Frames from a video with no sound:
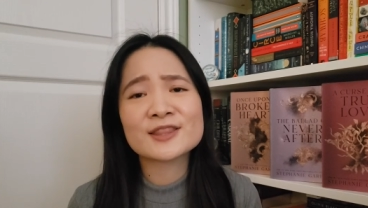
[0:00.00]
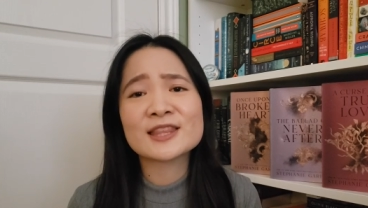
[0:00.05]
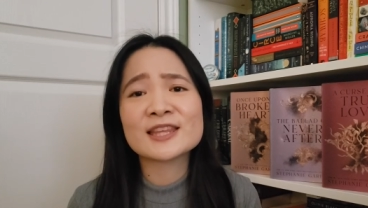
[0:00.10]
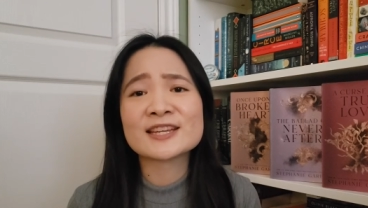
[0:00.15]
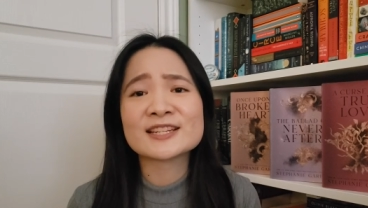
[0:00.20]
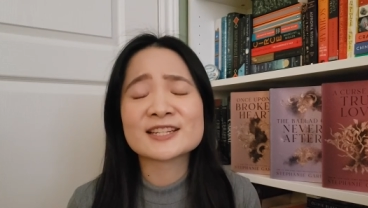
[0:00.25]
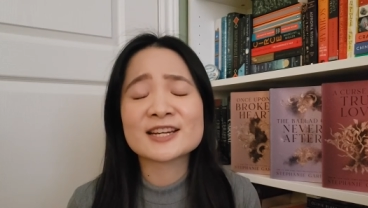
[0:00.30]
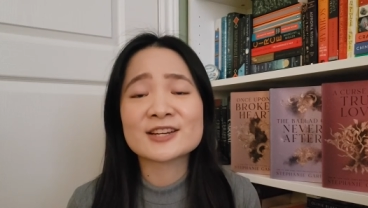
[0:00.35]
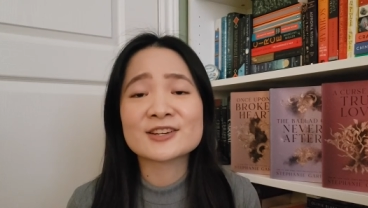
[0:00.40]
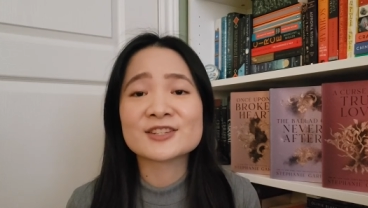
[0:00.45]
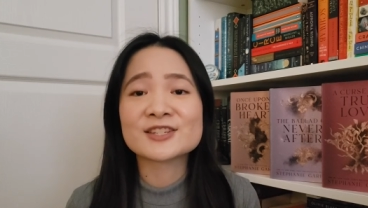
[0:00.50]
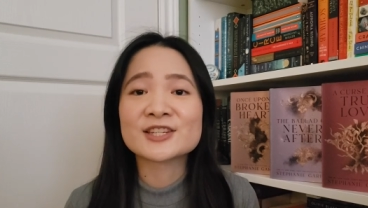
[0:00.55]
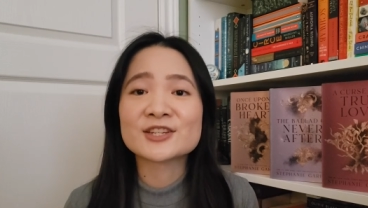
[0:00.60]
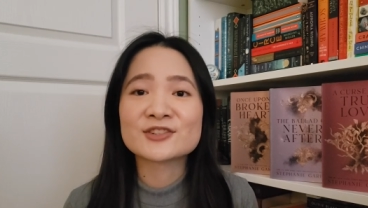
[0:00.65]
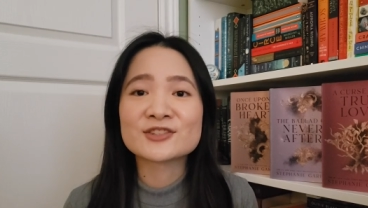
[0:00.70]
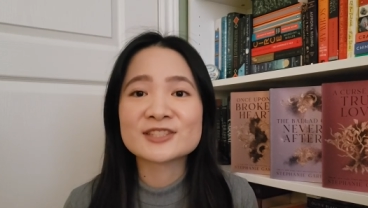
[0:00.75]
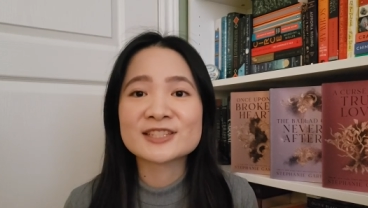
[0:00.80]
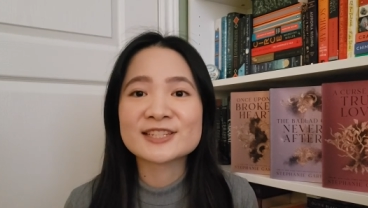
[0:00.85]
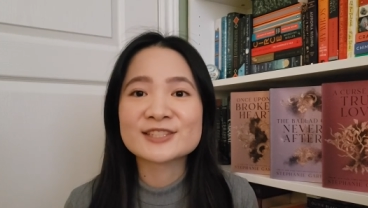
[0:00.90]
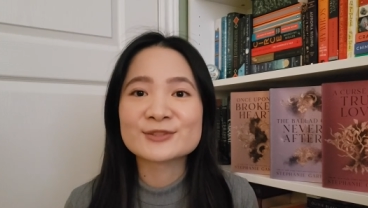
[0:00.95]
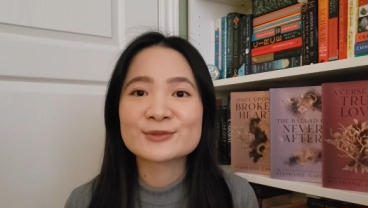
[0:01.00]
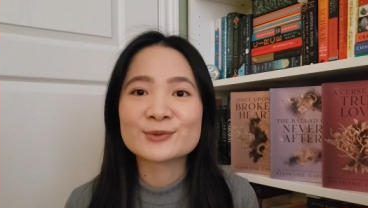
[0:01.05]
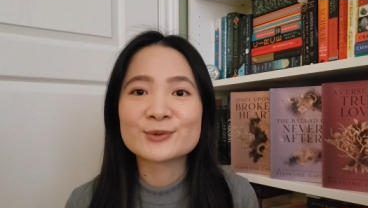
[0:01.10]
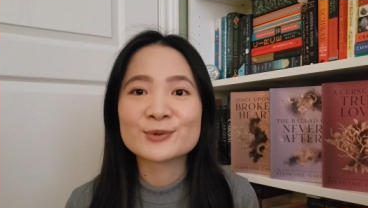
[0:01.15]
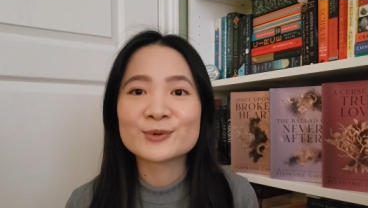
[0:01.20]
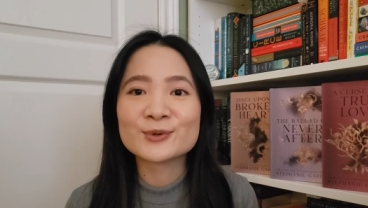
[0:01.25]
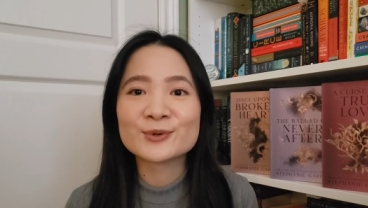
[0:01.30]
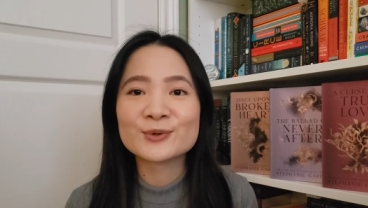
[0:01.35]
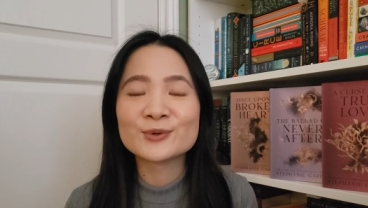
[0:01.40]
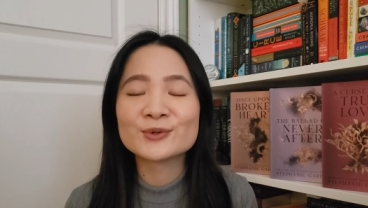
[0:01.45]
the entire series as a
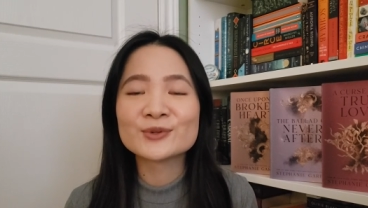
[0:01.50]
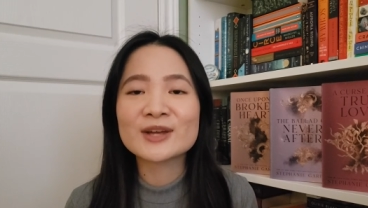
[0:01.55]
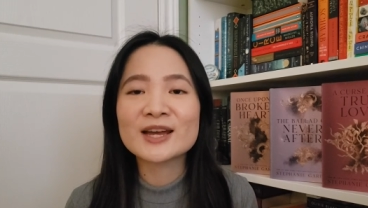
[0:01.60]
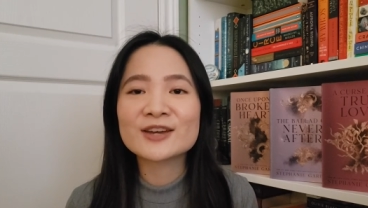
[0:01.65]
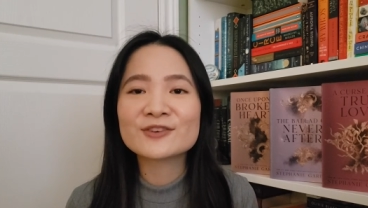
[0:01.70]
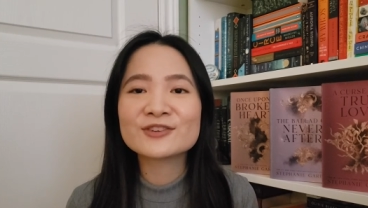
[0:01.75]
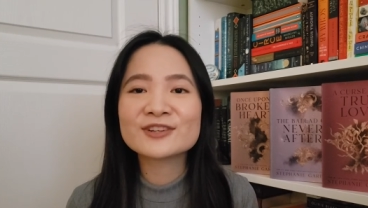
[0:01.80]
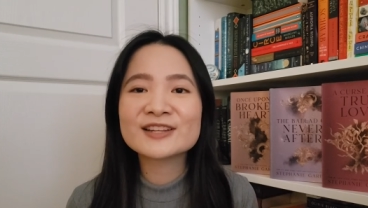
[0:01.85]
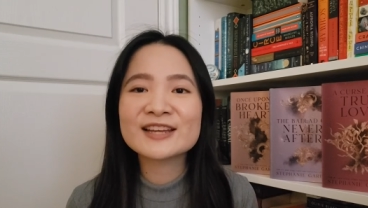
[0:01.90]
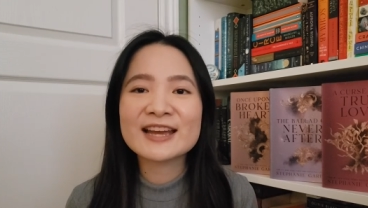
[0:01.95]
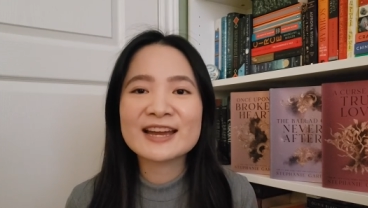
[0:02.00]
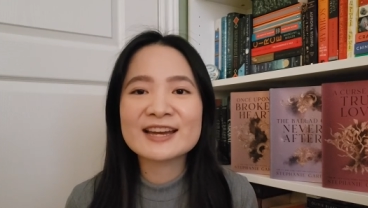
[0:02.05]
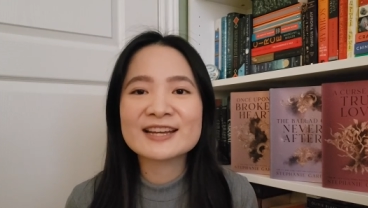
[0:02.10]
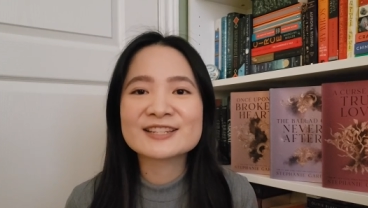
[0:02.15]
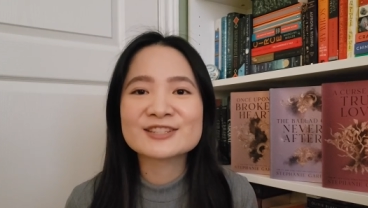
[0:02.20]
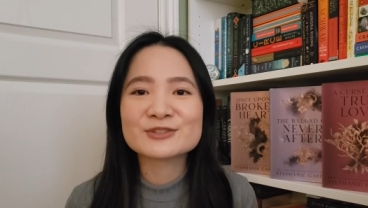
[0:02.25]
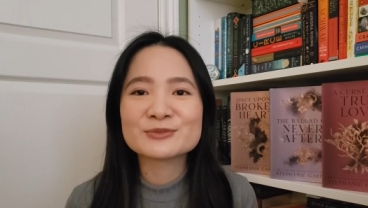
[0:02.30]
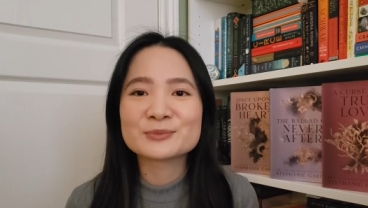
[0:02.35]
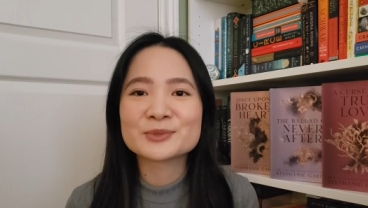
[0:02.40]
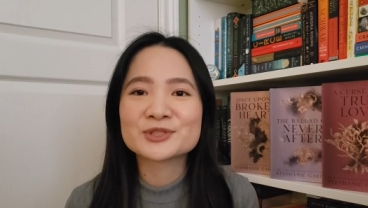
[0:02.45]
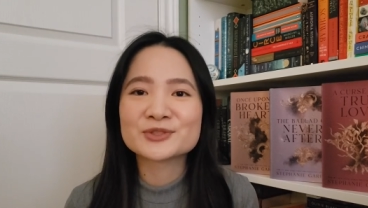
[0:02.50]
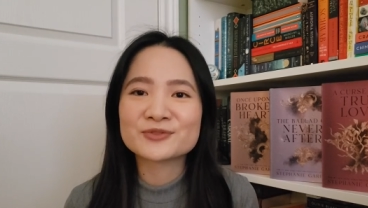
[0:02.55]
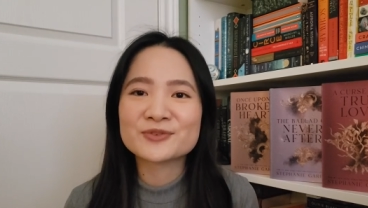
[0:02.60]
whole, I really had so much